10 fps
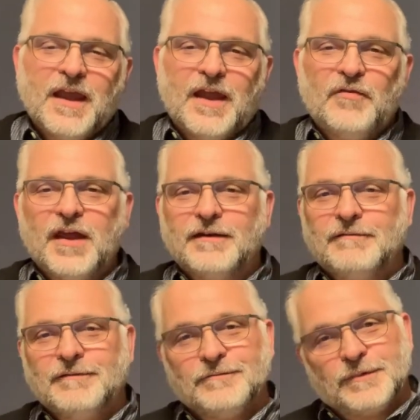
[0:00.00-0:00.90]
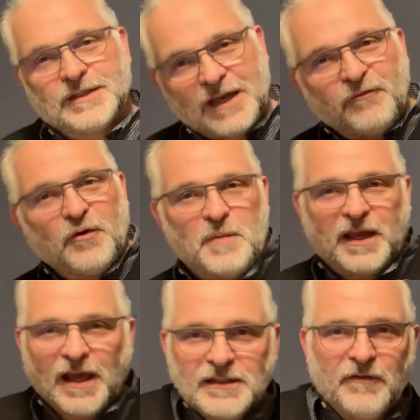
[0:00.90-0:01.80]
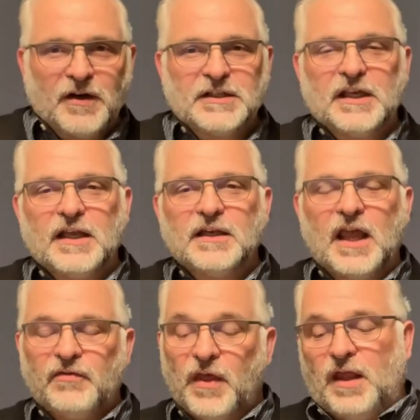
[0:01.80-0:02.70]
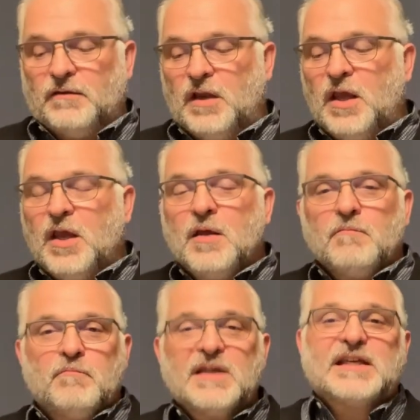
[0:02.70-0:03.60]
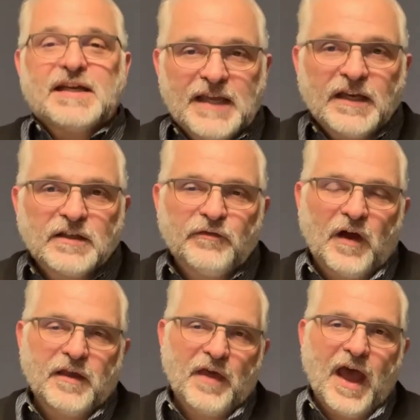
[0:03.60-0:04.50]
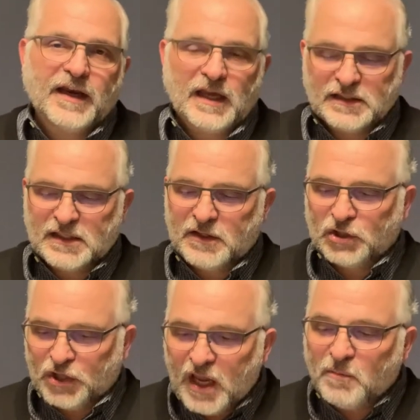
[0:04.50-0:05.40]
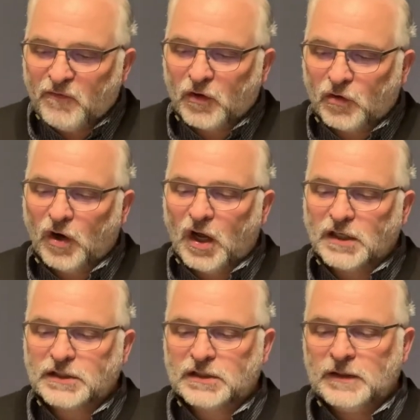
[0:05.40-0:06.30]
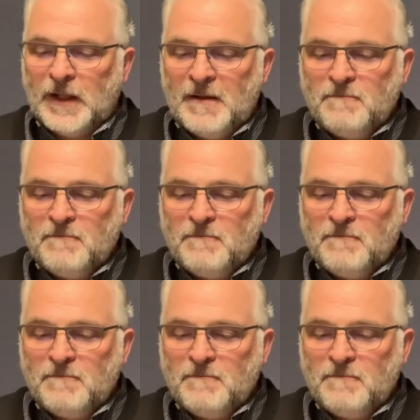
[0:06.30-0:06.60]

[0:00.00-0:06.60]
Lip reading: and then suffer because of our sin and then misidentify that as the shame of the cross.